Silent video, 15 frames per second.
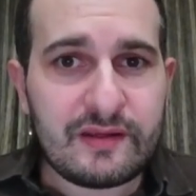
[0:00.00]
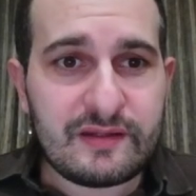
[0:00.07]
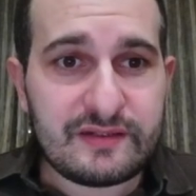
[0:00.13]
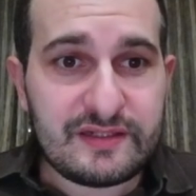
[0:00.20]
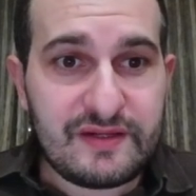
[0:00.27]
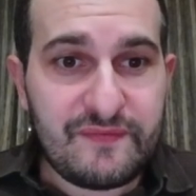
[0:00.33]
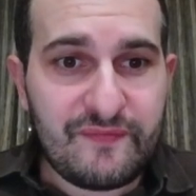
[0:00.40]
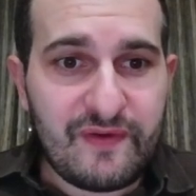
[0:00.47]

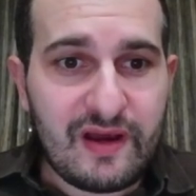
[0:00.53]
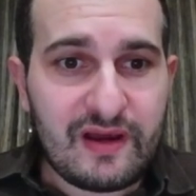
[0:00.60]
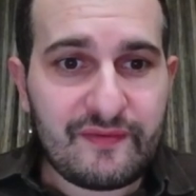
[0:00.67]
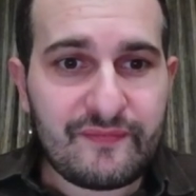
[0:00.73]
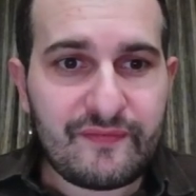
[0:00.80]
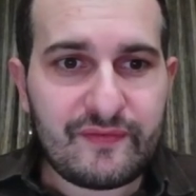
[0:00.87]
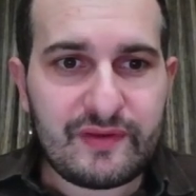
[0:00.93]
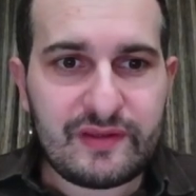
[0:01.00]
d5,
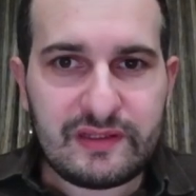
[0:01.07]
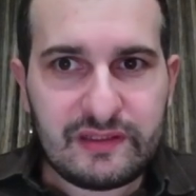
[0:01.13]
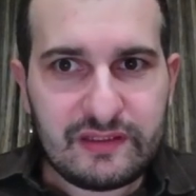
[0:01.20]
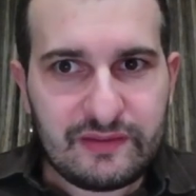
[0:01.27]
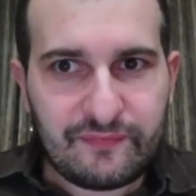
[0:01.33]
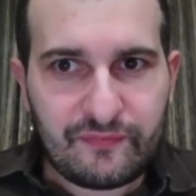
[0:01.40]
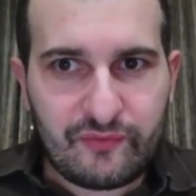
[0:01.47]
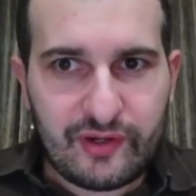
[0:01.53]

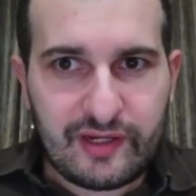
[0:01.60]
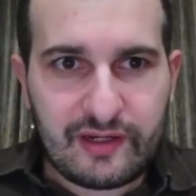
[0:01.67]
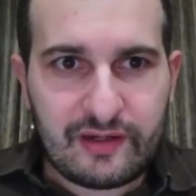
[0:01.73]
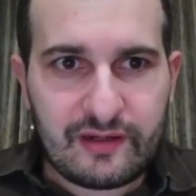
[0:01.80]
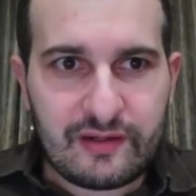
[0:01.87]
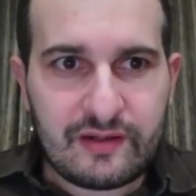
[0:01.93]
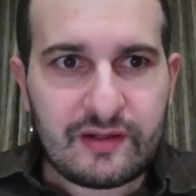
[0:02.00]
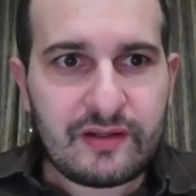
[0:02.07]
e3,
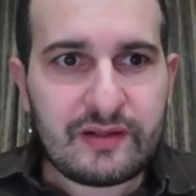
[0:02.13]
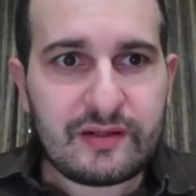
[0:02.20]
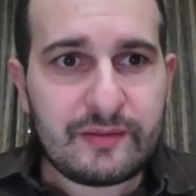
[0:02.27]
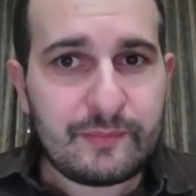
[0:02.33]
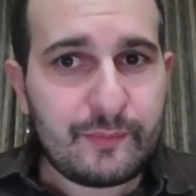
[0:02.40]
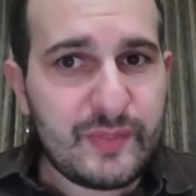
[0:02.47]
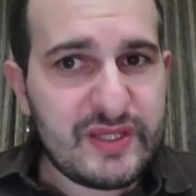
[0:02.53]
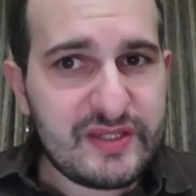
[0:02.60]

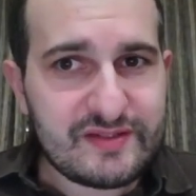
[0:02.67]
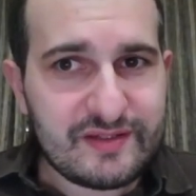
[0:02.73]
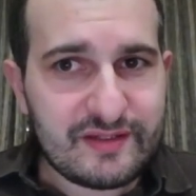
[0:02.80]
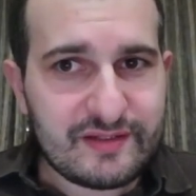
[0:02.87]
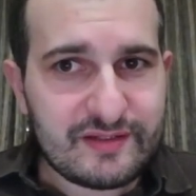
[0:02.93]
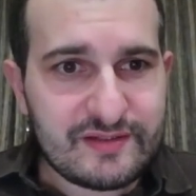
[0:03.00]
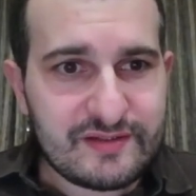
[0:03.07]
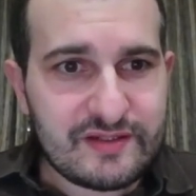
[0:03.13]

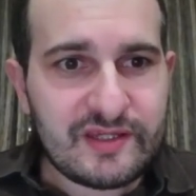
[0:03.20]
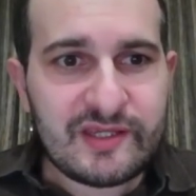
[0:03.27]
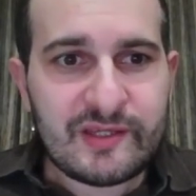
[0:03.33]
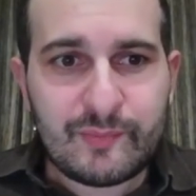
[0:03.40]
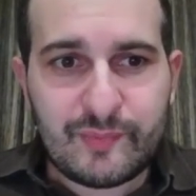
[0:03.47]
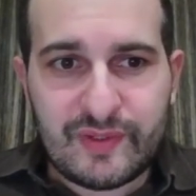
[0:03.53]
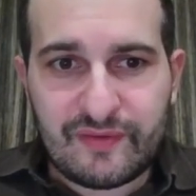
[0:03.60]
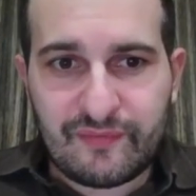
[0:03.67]
b6,
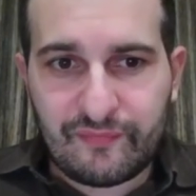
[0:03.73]
b3.